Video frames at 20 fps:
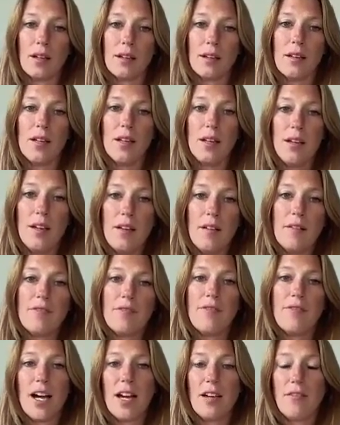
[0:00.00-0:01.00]
on
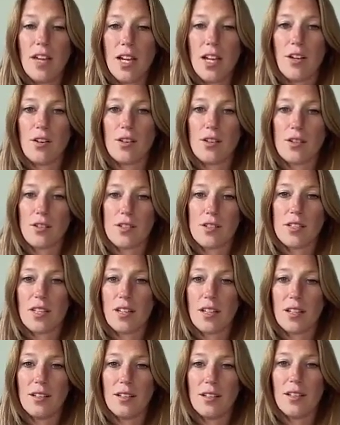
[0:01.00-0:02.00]
5 acres
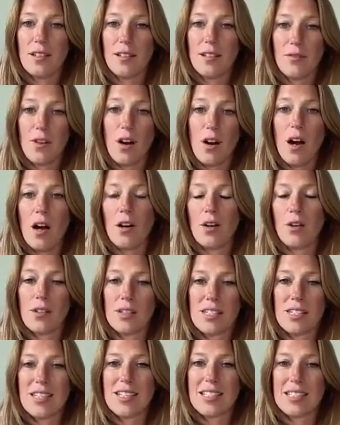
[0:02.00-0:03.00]
that for
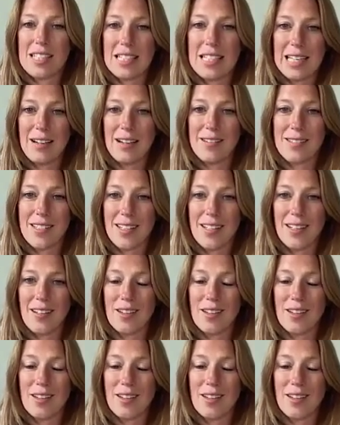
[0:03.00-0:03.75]
160,000.